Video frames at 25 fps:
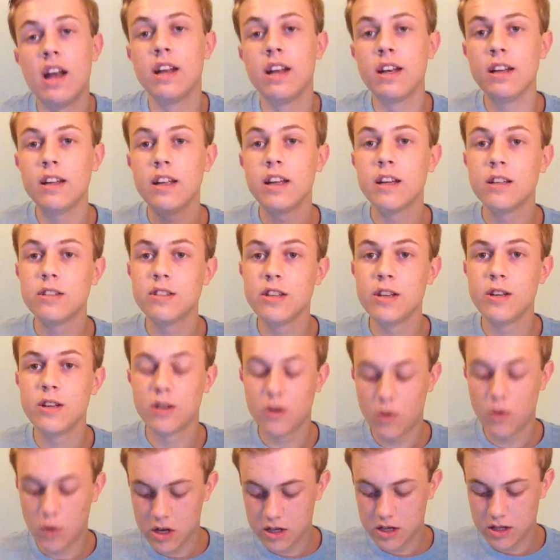didn't get to your
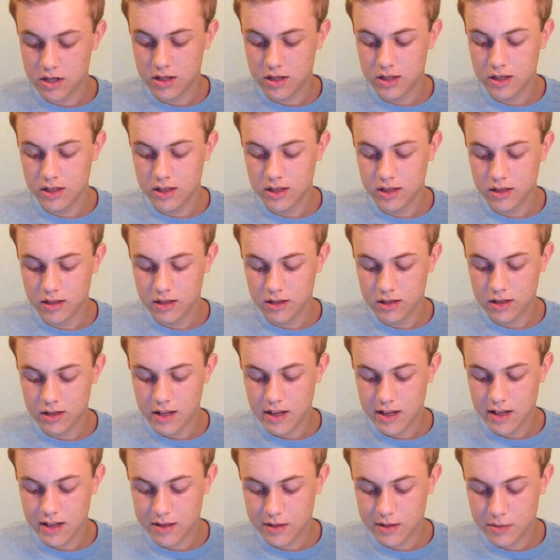questions,
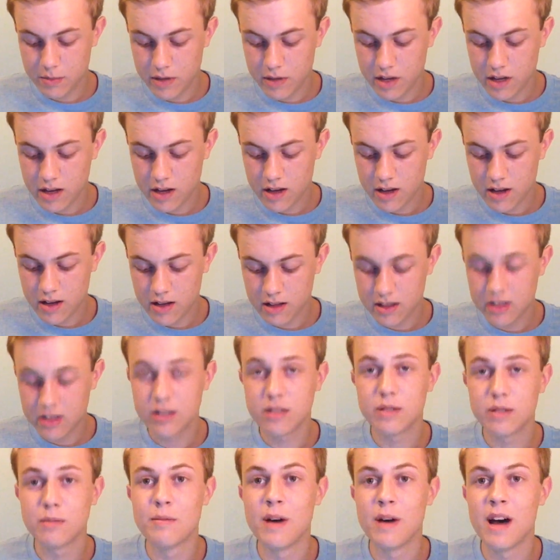it's
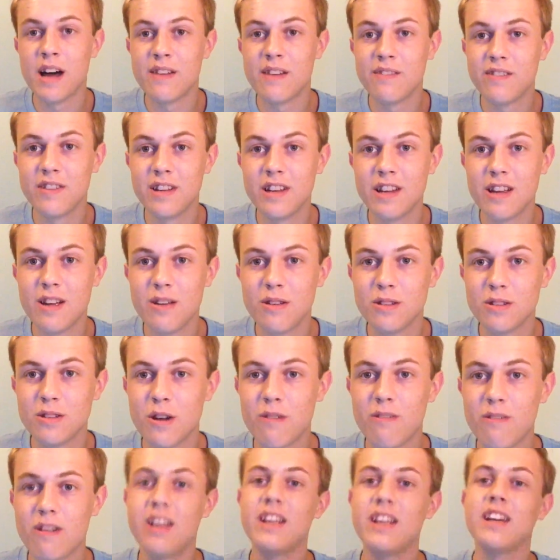because my video is
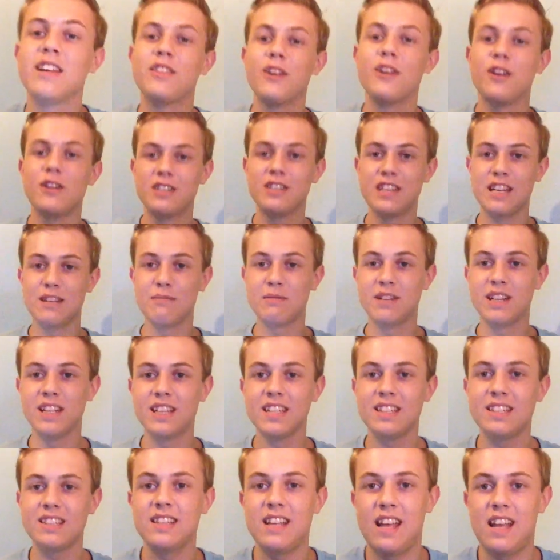already at 13
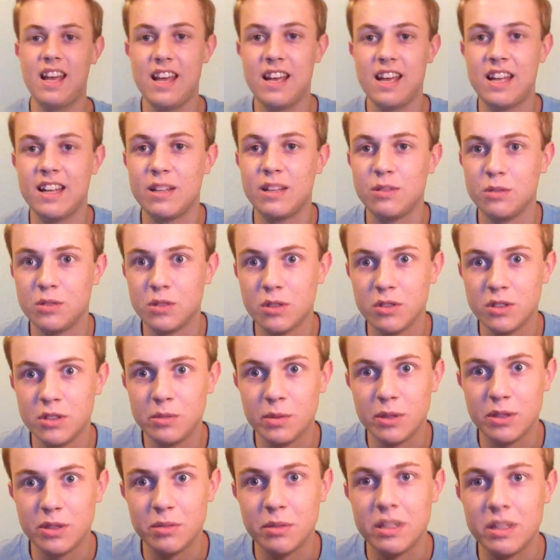minutes and it was only
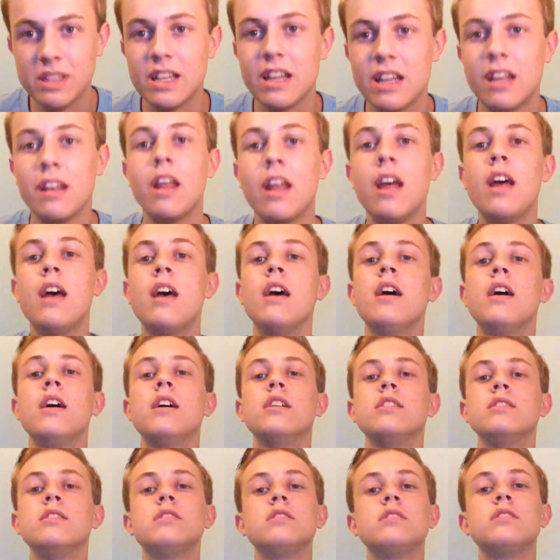supposed to be 10.
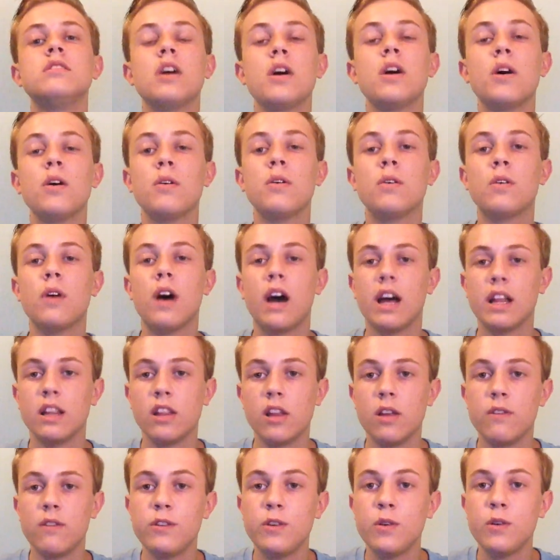So, I
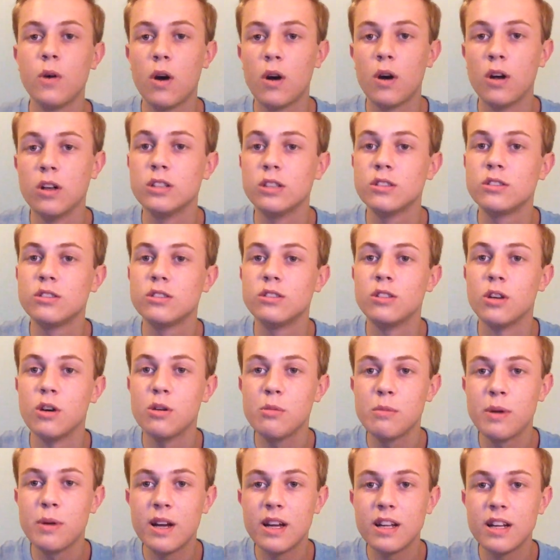love you all so
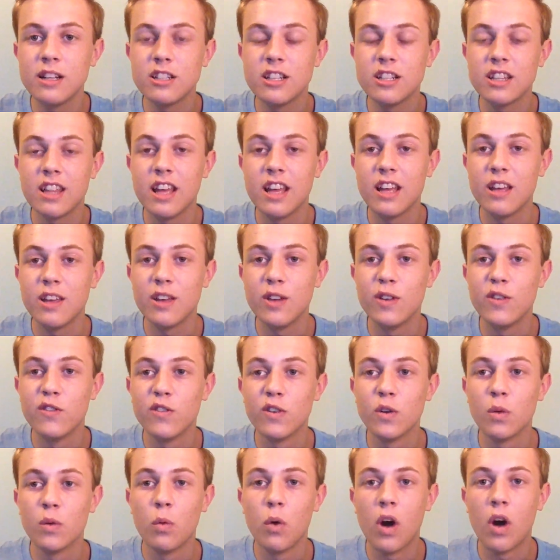much. Thank you
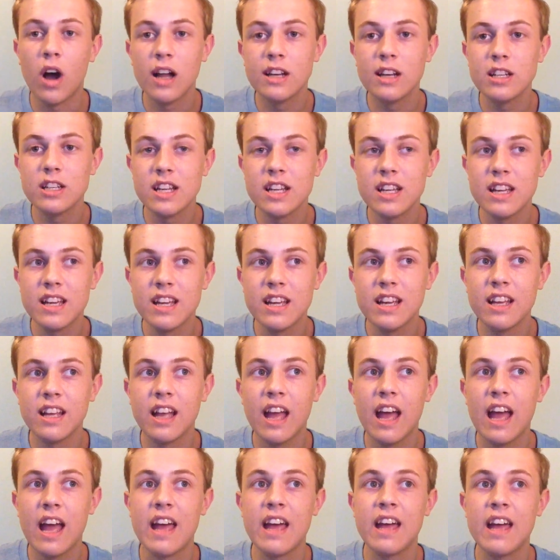for watching
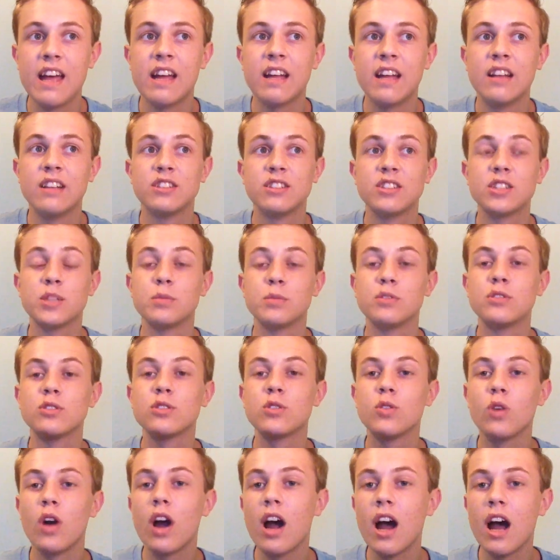and
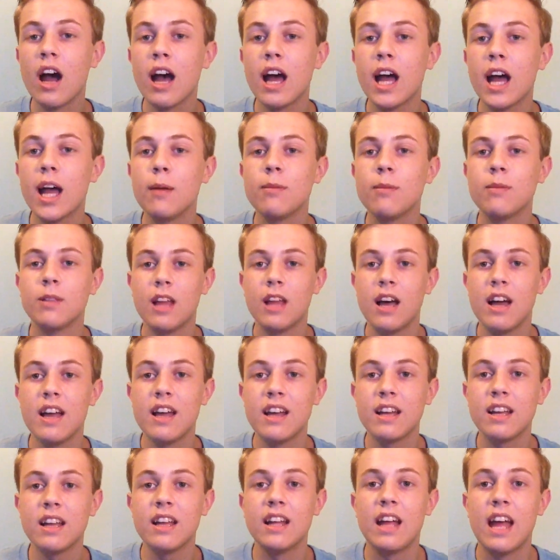subscribe,
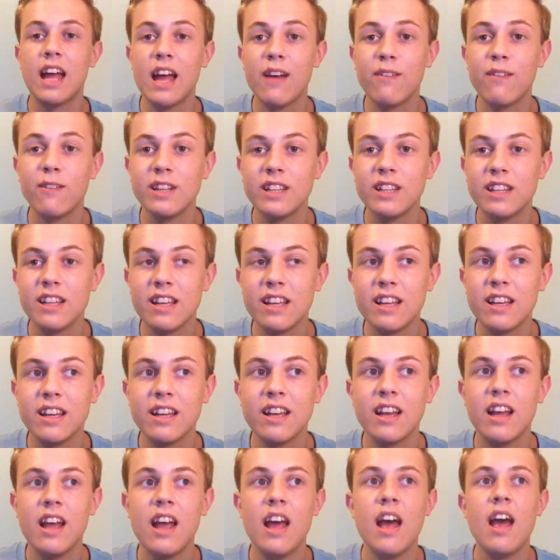like,
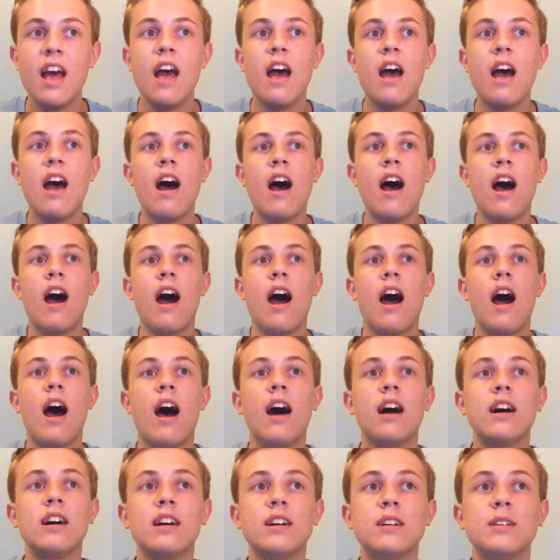everything.
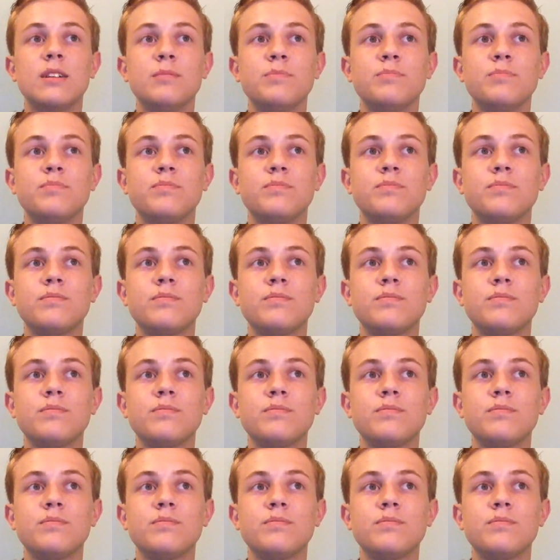Um,